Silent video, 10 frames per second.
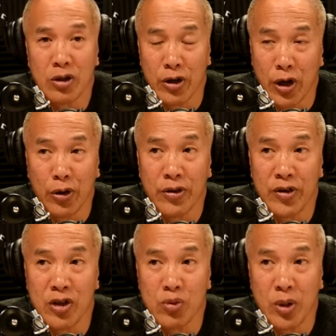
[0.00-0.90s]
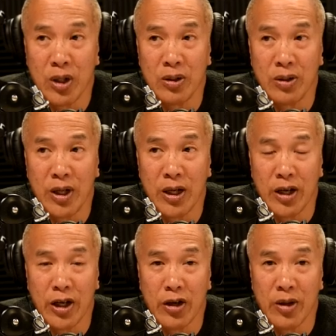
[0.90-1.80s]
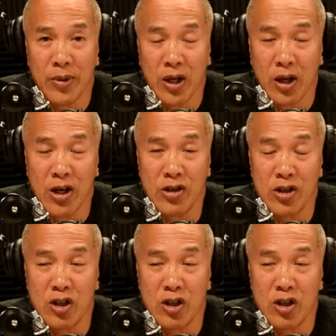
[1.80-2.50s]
got hold of it as well, and I know that my license